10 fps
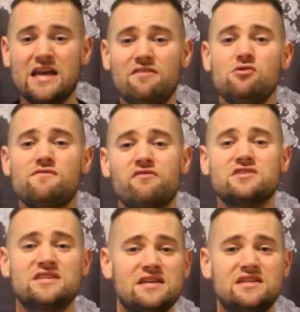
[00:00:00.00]
If you've
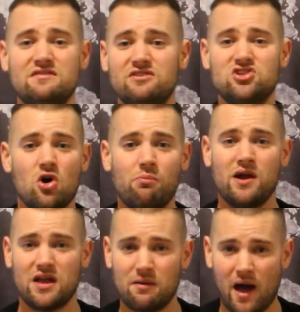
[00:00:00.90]
ever seen the TV show
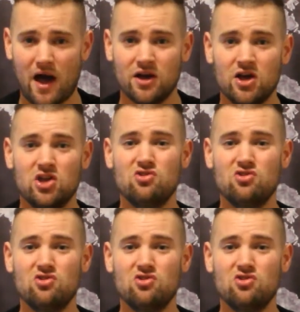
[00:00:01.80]
Breaking Bad,